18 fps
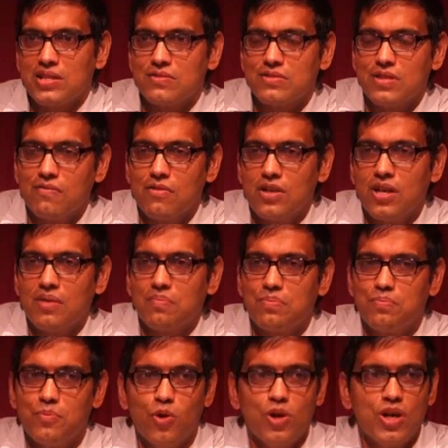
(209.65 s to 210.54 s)
as if someone
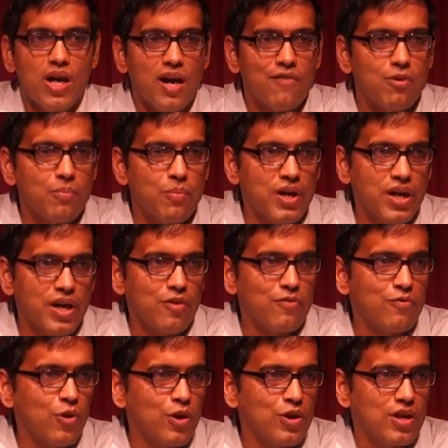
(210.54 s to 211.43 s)
had poured half a
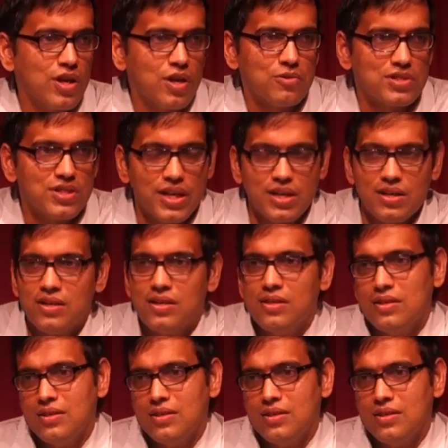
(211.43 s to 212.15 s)
bucket of water outside.